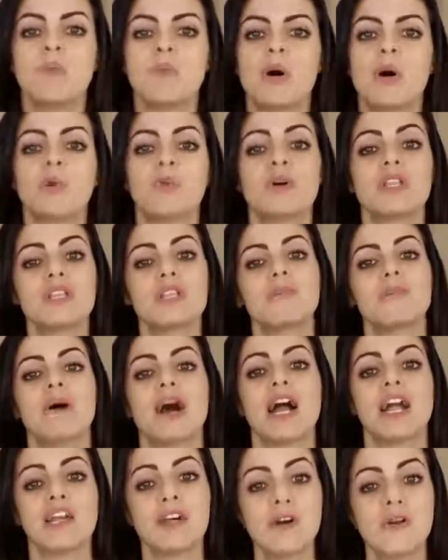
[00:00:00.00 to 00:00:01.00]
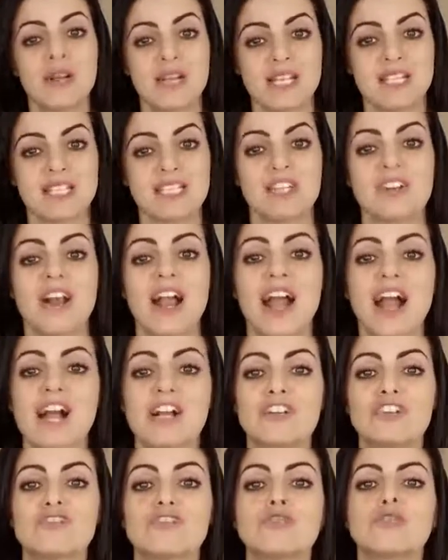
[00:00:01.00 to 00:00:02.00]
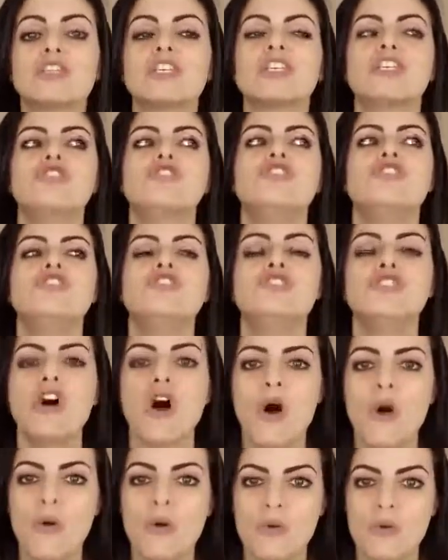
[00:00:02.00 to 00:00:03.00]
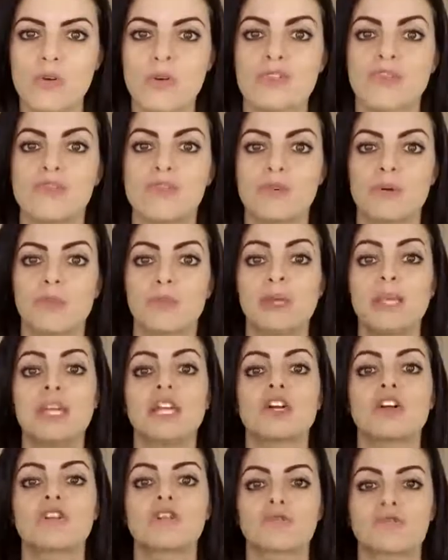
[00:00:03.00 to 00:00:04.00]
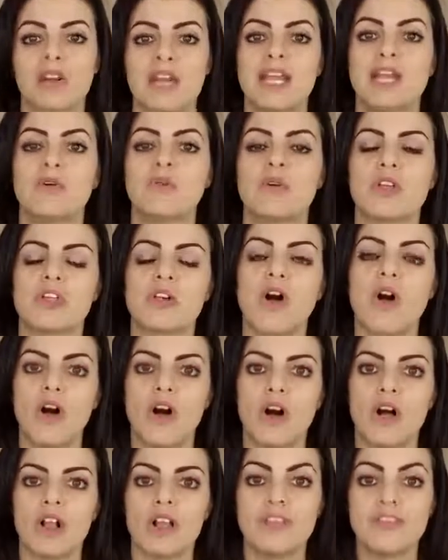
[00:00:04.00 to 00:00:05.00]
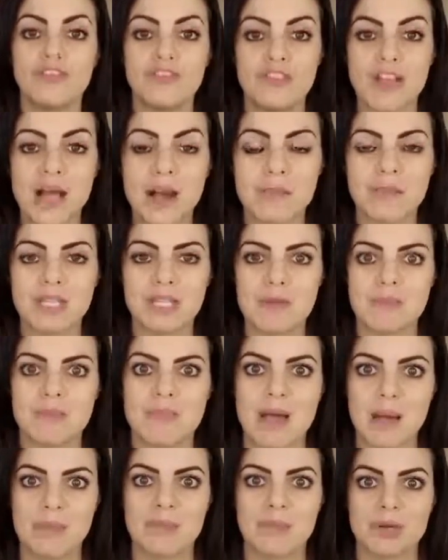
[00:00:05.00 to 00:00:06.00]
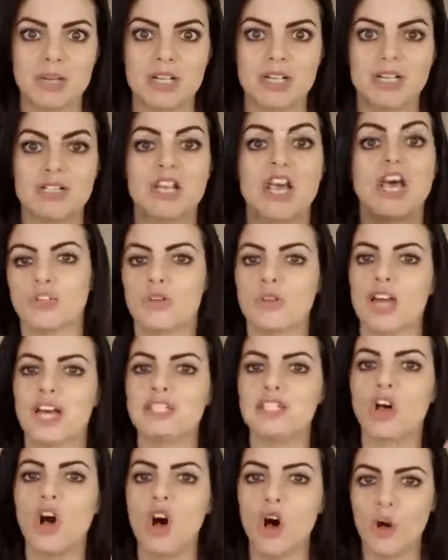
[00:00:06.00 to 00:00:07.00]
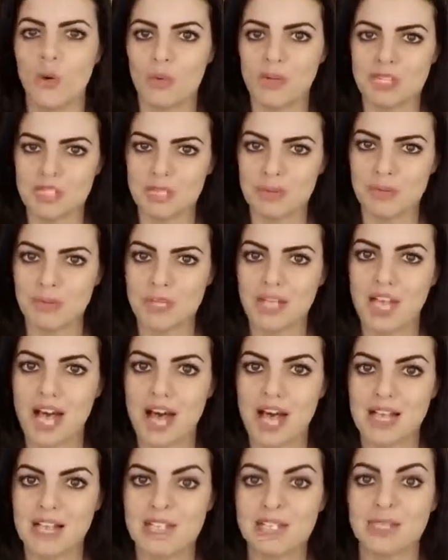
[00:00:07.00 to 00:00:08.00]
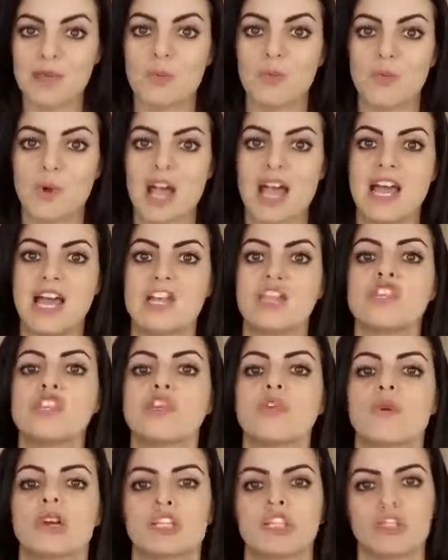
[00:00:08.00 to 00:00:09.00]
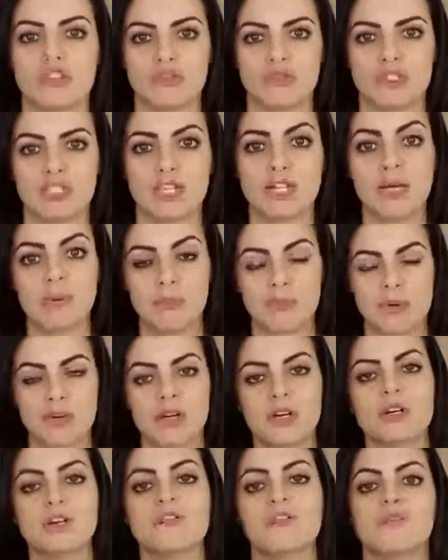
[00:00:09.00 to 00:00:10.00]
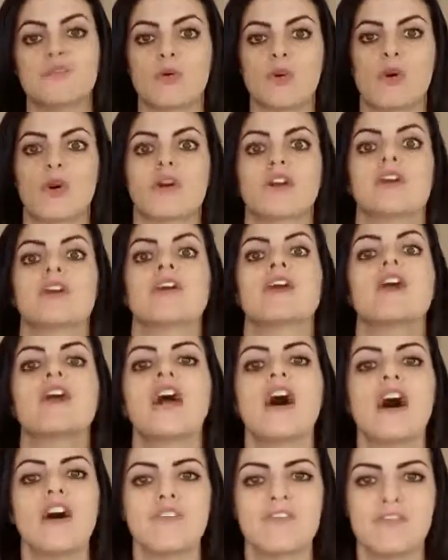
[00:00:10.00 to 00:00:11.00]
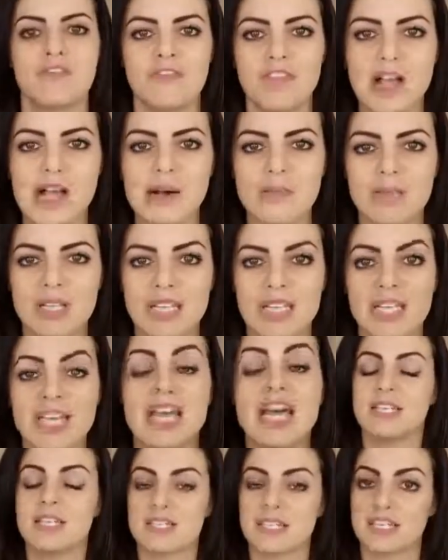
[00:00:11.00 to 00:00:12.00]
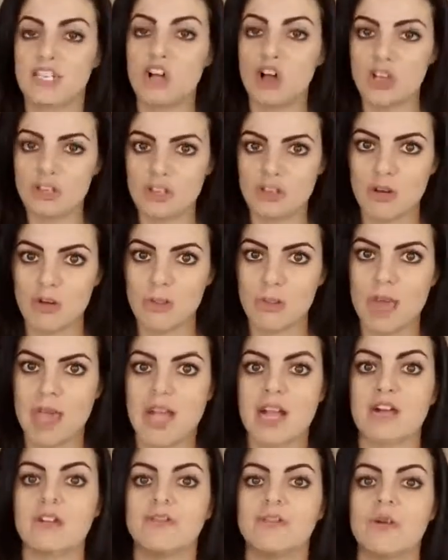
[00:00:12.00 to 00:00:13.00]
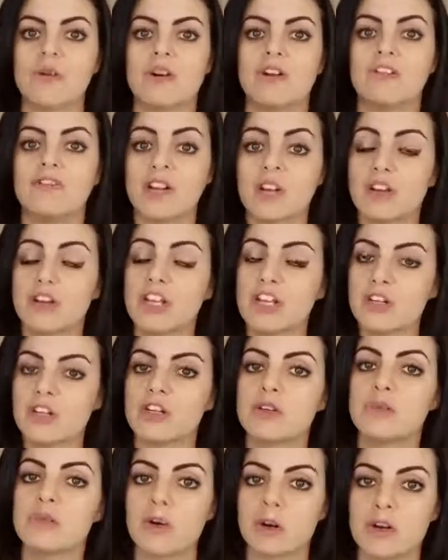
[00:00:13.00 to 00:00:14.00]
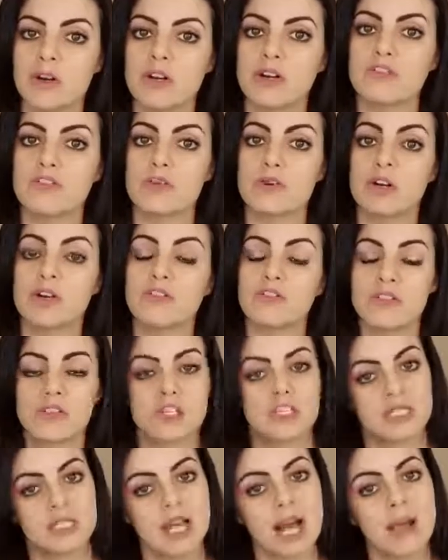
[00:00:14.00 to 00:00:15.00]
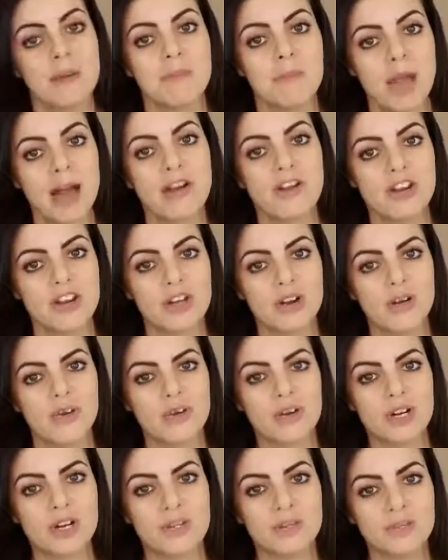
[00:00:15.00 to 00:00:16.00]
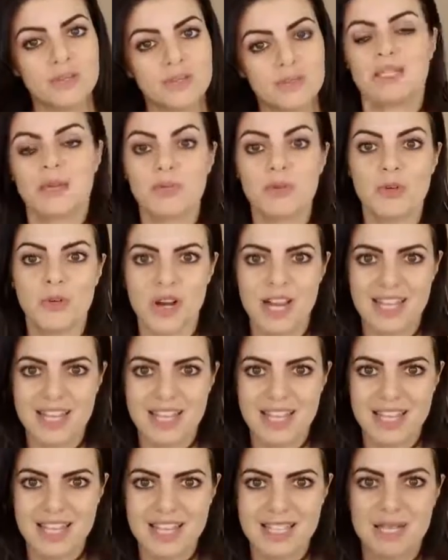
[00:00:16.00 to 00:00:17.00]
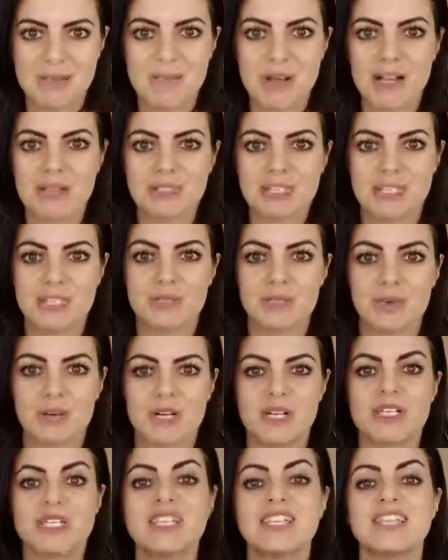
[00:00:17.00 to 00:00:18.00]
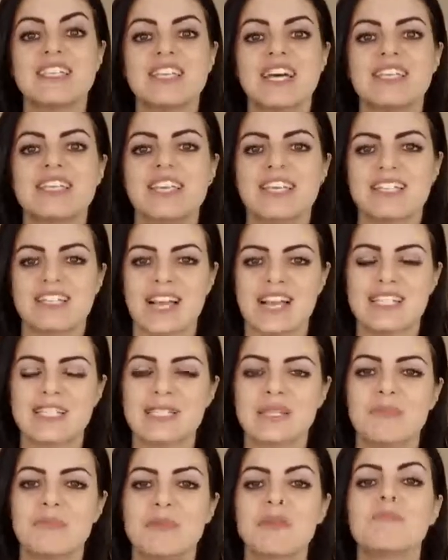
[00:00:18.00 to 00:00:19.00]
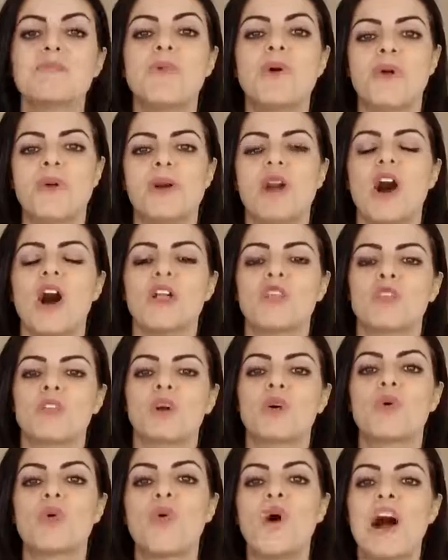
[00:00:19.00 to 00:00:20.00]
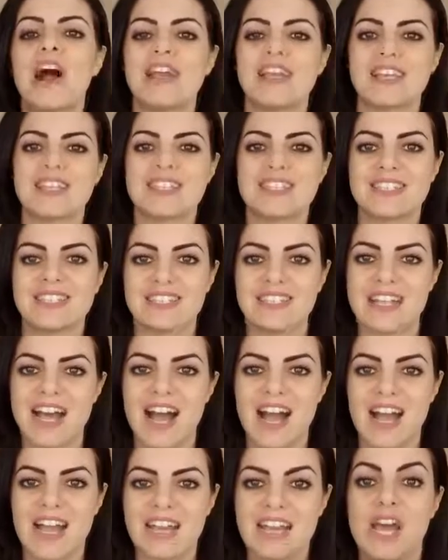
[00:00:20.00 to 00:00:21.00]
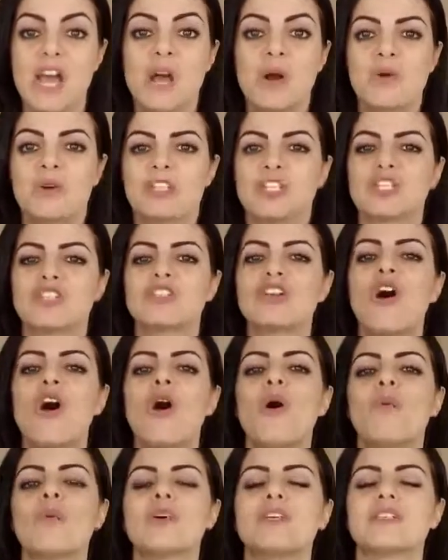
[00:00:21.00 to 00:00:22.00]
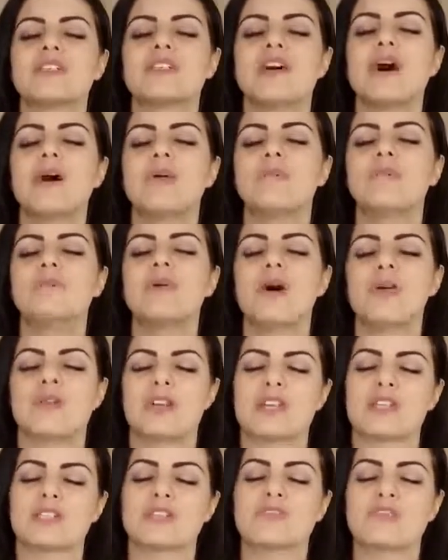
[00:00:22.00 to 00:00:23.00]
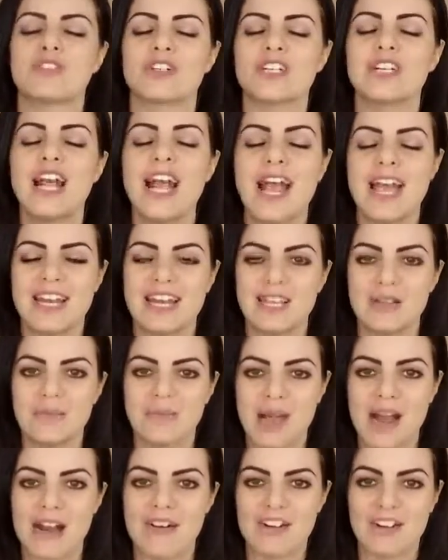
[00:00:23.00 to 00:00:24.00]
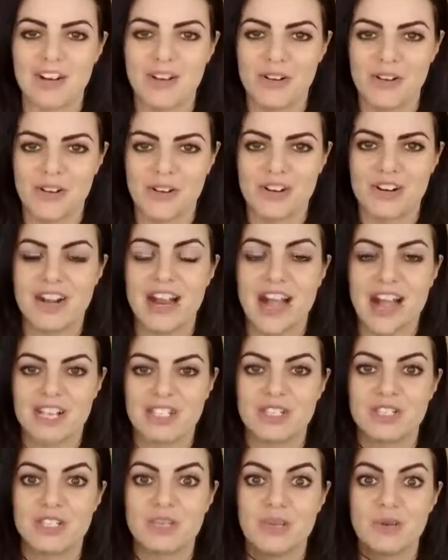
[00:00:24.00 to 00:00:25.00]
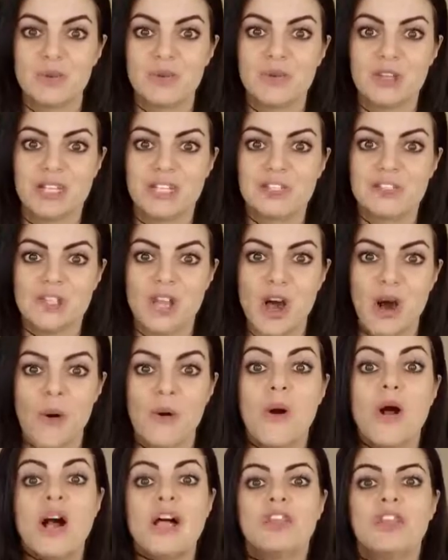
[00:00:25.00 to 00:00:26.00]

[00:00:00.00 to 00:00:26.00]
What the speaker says: But with the pyonis, they're actually known for being great with all family members. So that's always a plus when you are choosing a bird for a family. This can also make for a very good bird for a first-time parrot owner. Some great things about these birds is that they tend to be more on the quiet side, which is always a bonus for any parrot owner, as you will know.